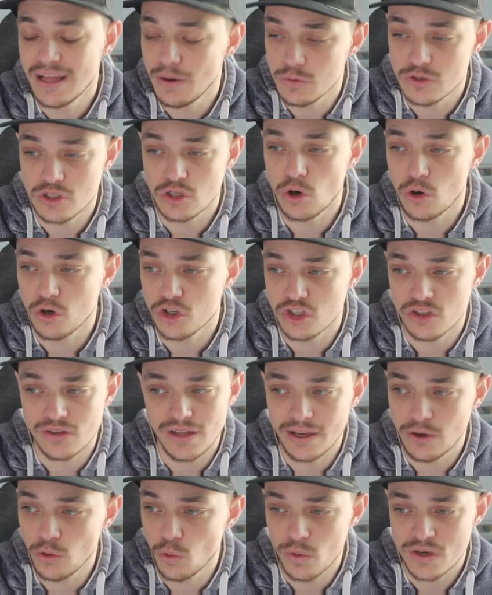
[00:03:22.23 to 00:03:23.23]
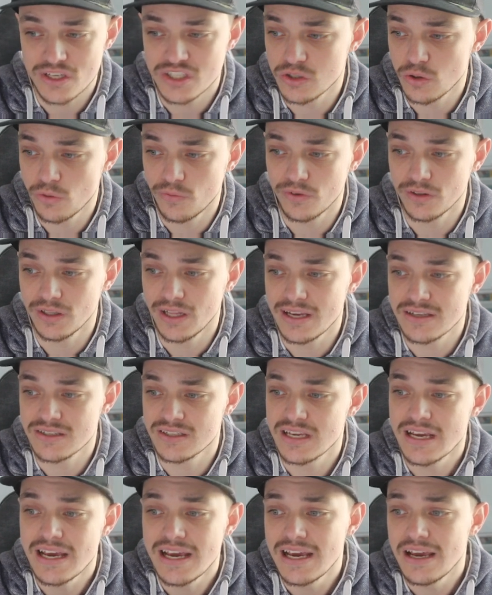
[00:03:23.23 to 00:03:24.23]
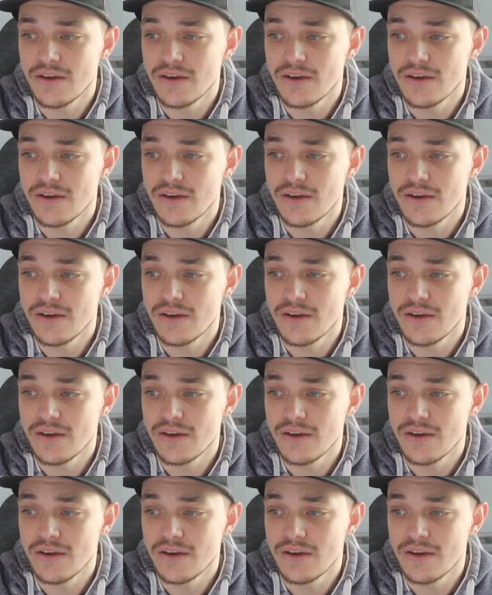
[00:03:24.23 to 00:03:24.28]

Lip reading: That was an auction. They always sell for less.